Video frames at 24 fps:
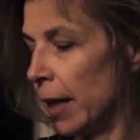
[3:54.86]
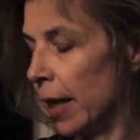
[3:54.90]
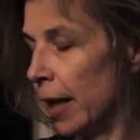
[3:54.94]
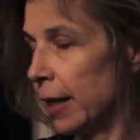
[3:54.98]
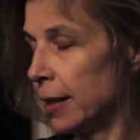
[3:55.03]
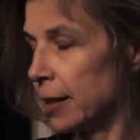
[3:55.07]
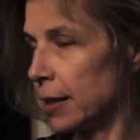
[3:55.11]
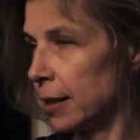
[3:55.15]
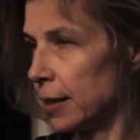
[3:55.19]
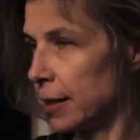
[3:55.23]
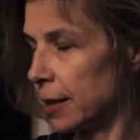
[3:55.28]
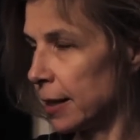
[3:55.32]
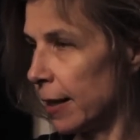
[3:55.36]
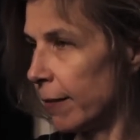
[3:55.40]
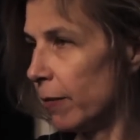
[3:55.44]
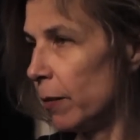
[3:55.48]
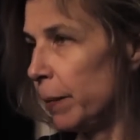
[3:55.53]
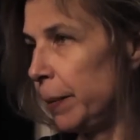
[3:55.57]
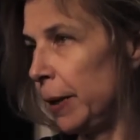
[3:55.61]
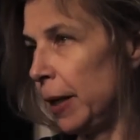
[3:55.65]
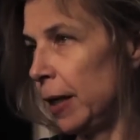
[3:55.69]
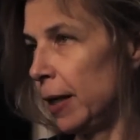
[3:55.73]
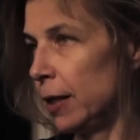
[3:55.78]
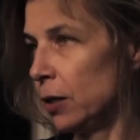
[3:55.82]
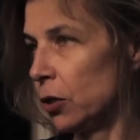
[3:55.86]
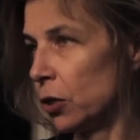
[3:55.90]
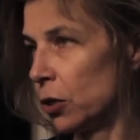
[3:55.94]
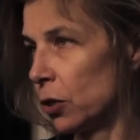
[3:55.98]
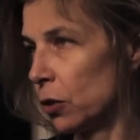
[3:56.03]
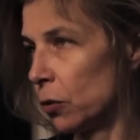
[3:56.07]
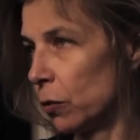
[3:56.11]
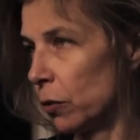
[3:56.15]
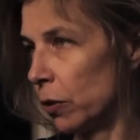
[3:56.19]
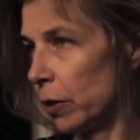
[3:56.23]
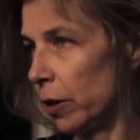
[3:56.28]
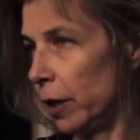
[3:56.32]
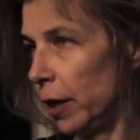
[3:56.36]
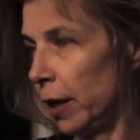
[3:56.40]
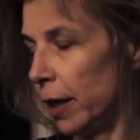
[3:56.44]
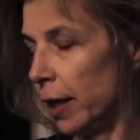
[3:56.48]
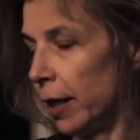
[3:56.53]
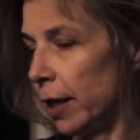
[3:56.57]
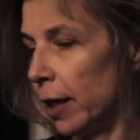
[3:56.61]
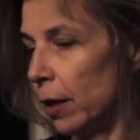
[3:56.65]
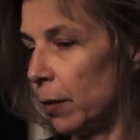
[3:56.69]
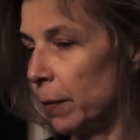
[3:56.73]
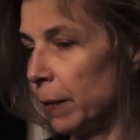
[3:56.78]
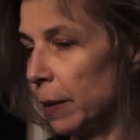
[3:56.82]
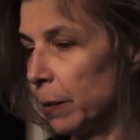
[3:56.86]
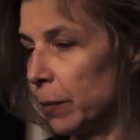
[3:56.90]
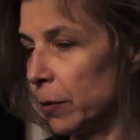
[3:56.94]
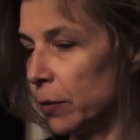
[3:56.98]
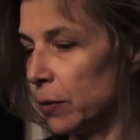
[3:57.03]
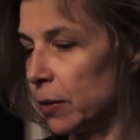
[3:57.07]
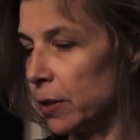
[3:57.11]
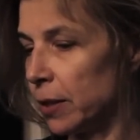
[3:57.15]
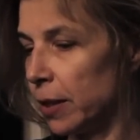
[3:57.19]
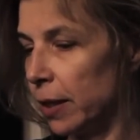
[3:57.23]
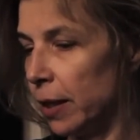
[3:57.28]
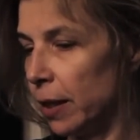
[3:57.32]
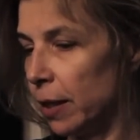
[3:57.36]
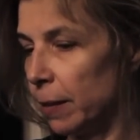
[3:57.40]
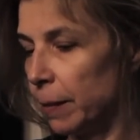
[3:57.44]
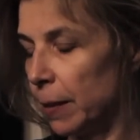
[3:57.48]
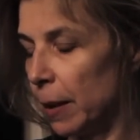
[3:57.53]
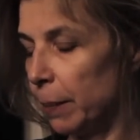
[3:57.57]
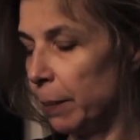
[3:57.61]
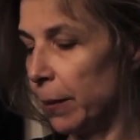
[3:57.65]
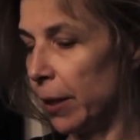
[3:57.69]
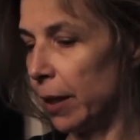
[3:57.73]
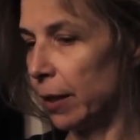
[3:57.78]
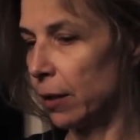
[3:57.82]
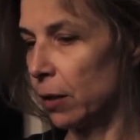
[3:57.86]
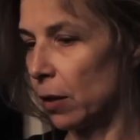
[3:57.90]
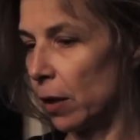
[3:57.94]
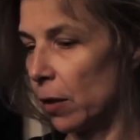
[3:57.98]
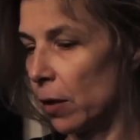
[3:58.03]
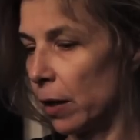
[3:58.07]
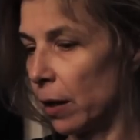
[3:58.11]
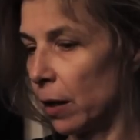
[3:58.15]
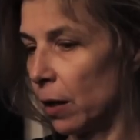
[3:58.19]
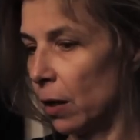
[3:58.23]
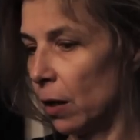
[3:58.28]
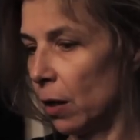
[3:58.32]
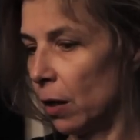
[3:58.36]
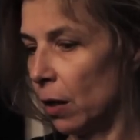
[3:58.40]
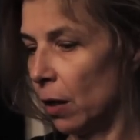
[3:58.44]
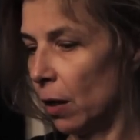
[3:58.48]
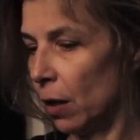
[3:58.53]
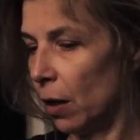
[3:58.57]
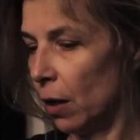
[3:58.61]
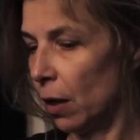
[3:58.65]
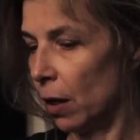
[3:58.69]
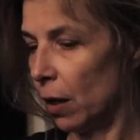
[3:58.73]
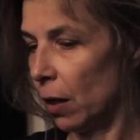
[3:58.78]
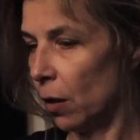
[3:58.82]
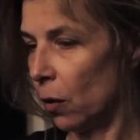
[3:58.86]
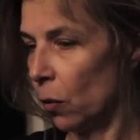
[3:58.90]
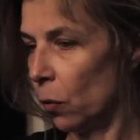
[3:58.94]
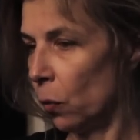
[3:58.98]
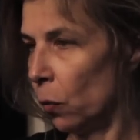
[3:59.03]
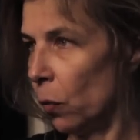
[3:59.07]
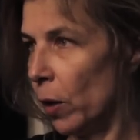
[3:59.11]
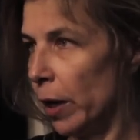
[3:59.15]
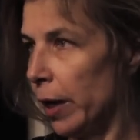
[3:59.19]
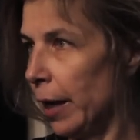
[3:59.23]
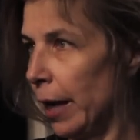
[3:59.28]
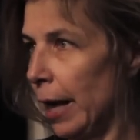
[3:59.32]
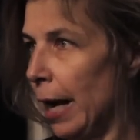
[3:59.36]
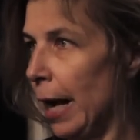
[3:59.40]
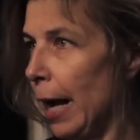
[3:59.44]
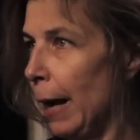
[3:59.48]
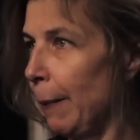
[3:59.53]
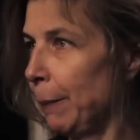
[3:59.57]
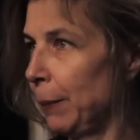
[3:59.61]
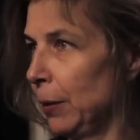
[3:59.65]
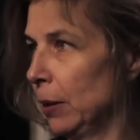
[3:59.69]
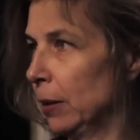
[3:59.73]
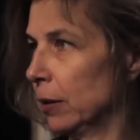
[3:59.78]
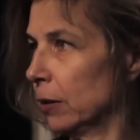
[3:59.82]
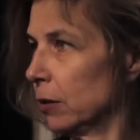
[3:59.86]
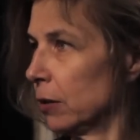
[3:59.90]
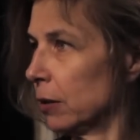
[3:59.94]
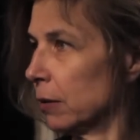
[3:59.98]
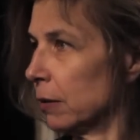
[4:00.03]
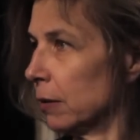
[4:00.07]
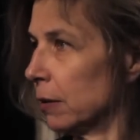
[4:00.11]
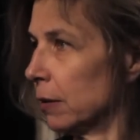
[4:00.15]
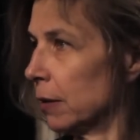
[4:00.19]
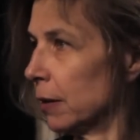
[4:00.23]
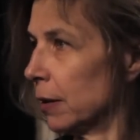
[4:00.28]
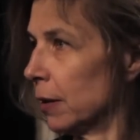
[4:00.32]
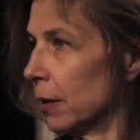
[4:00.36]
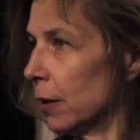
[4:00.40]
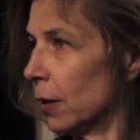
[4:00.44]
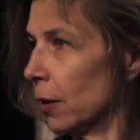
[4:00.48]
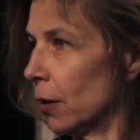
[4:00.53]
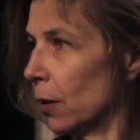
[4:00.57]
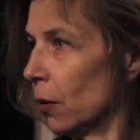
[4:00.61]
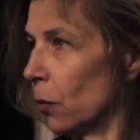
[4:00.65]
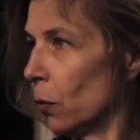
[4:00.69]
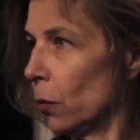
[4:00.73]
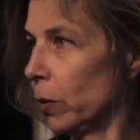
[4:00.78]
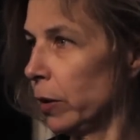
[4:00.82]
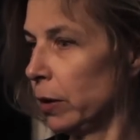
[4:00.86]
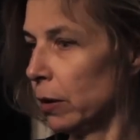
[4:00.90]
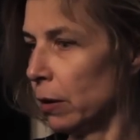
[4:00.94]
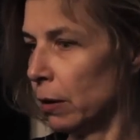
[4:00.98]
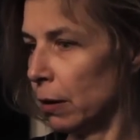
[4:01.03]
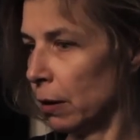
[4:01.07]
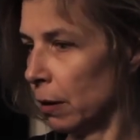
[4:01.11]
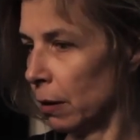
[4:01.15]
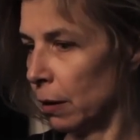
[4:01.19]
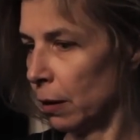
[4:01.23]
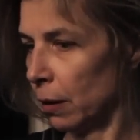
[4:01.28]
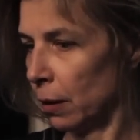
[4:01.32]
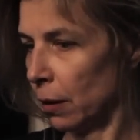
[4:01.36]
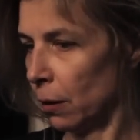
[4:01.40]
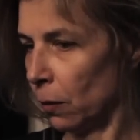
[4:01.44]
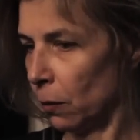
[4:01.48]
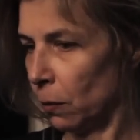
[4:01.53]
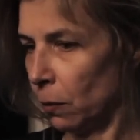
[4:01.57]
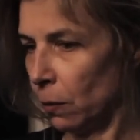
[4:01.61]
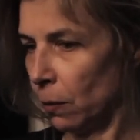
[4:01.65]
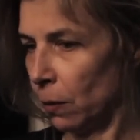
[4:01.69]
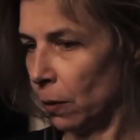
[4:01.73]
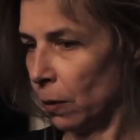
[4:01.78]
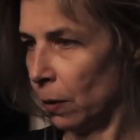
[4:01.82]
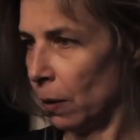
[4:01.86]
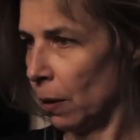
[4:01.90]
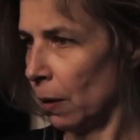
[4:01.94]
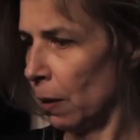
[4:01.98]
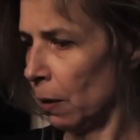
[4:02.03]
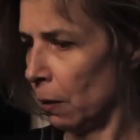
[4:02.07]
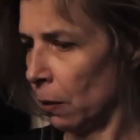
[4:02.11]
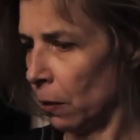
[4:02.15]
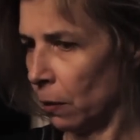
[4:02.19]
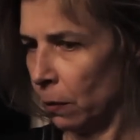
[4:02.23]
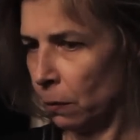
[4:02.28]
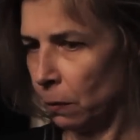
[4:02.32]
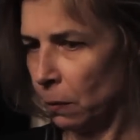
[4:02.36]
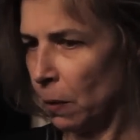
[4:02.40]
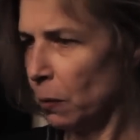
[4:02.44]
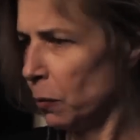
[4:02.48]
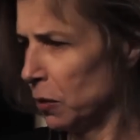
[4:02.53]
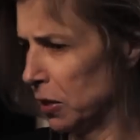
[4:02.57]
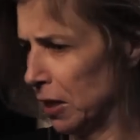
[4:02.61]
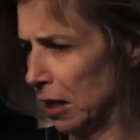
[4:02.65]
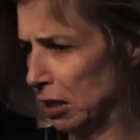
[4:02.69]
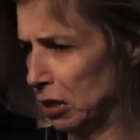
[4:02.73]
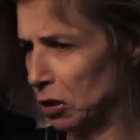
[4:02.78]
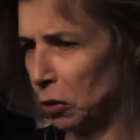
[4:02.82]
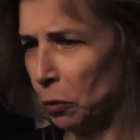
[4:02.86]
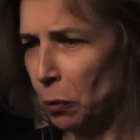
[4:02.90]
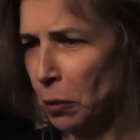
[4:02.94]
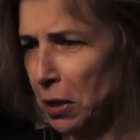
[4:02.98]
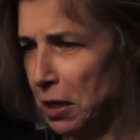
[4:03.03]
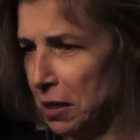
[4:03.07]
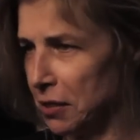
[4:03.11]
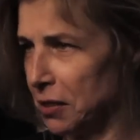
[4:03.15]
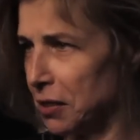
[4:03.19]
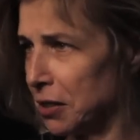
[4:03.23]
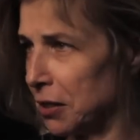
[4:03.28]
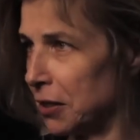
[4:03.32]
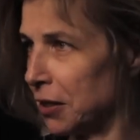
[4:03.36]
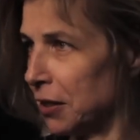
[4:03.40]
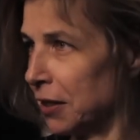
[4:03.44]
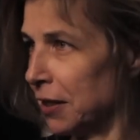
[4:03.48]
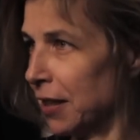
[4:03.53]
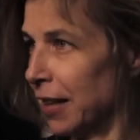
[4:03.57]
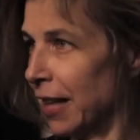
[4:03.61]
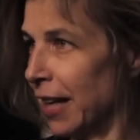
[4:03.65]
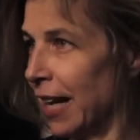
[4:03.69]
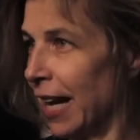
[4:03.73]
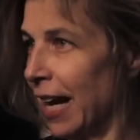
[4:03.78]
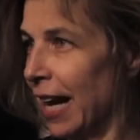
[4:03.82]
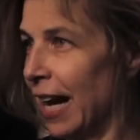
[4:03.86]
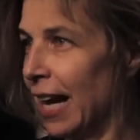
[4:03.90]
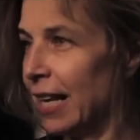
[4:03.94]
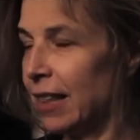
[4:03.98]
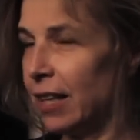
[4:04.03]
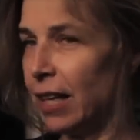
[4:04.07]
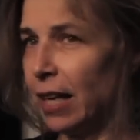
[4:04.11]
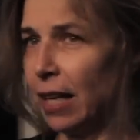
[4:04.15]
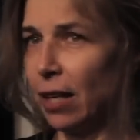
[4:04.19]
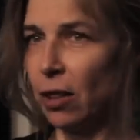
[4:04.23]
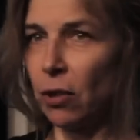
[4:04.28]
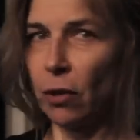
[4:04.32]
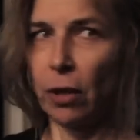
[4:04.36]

and it's a seven-page story. And I remember sitting on my bed going, "What happened? What?" what was that twist? And then I